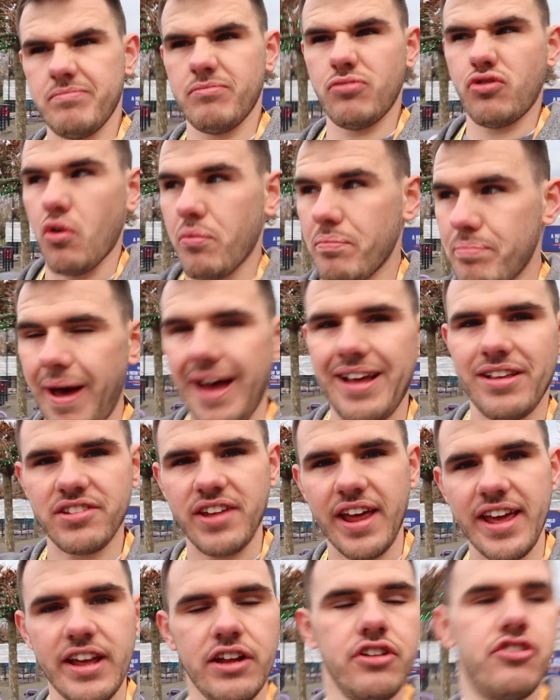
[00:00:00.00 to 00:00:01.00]
sort of
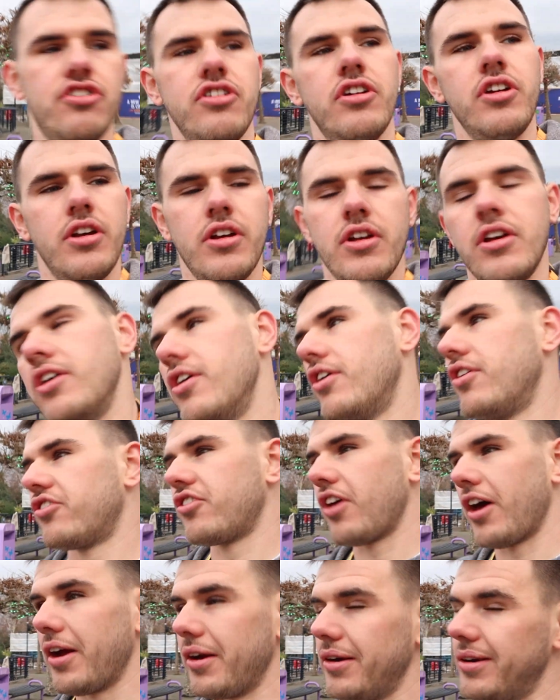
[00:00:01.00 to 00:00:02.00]
backstage,
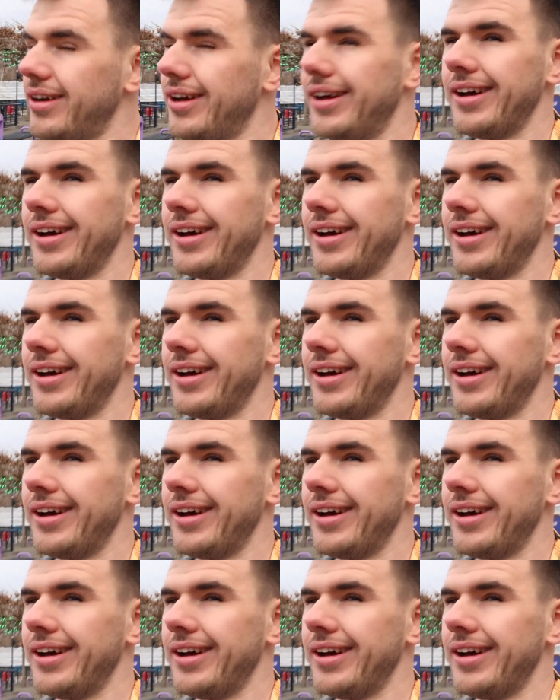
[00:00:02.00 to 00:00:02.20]
so